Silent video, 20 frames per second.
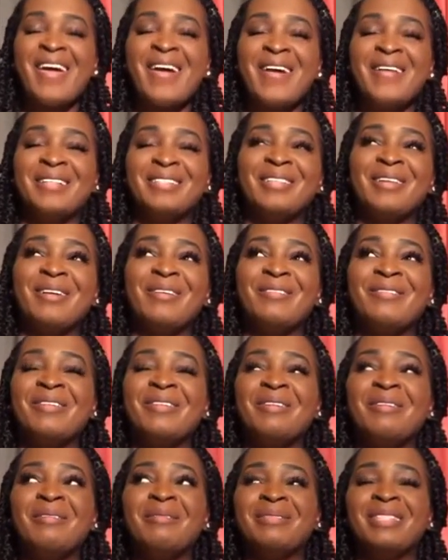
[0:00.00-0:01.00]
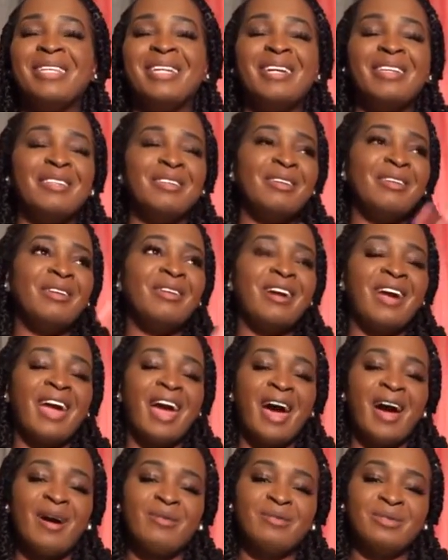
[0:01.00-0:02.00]
So that year
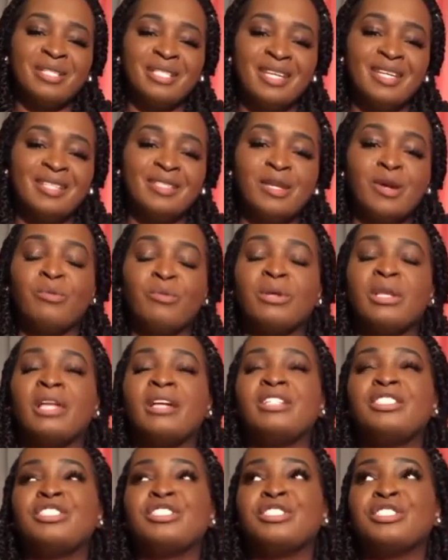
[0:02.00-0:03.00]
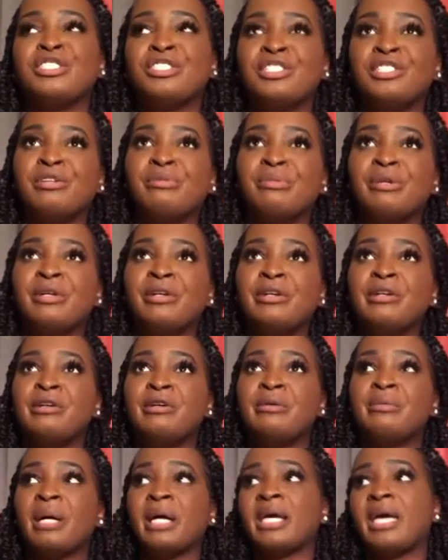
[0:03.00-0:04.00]
I was in that relationship.
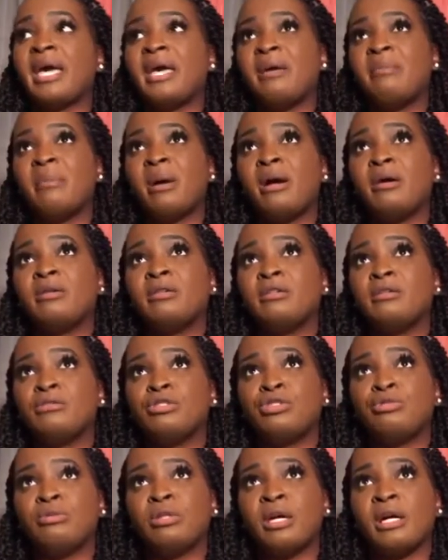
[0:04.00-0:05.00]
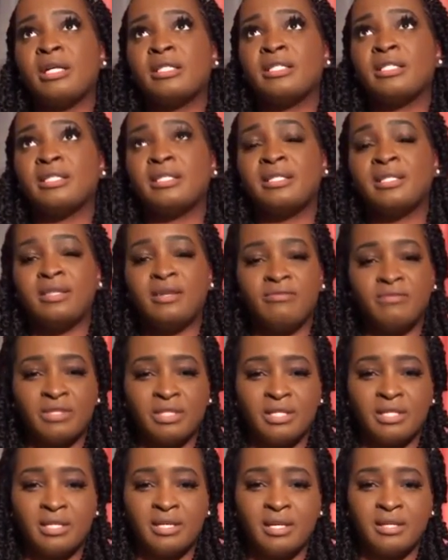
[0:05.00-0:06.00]
I came out of
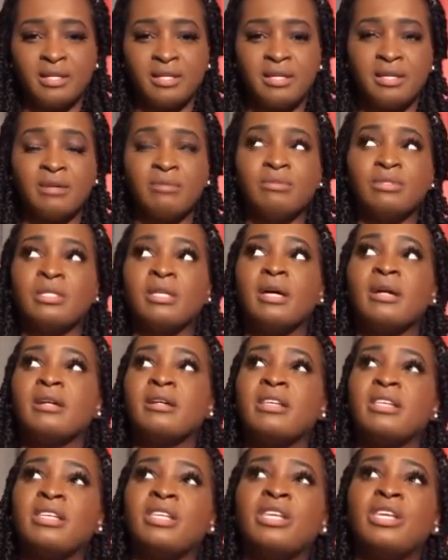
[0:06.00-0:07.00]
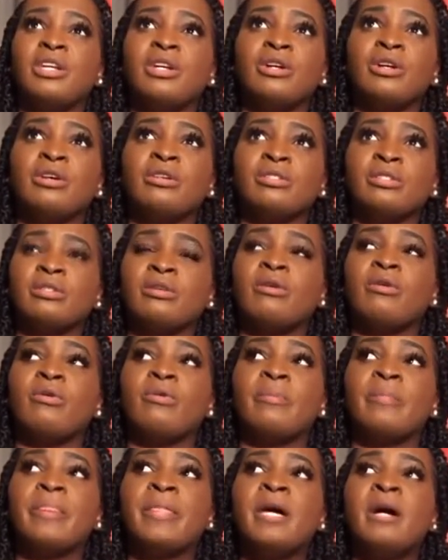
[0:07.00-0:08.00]
2017. I think it was like a year or
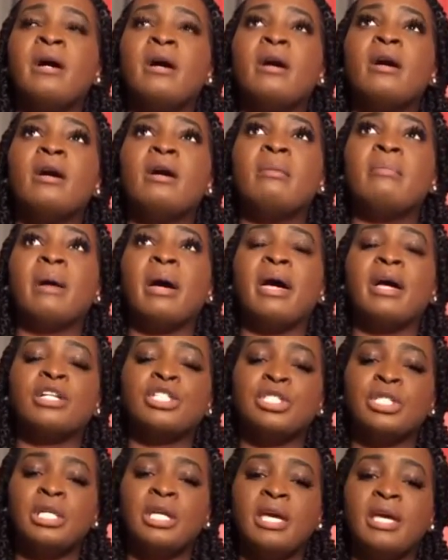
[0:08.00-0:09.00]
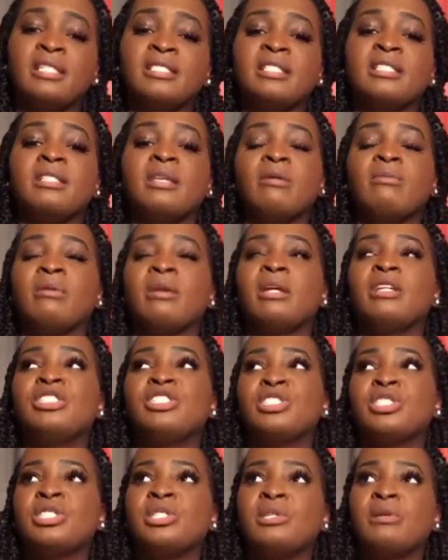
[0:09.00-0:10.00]
so. I actually exited that
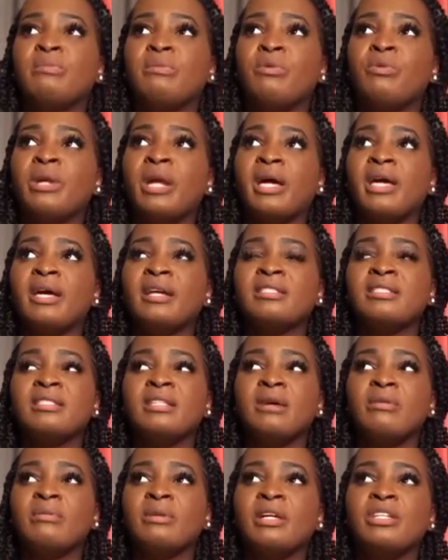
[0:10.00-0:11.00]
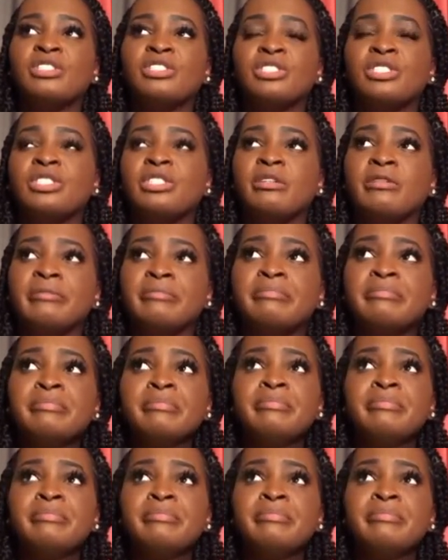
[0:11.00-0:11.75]
relationship, and when I exited that relationship,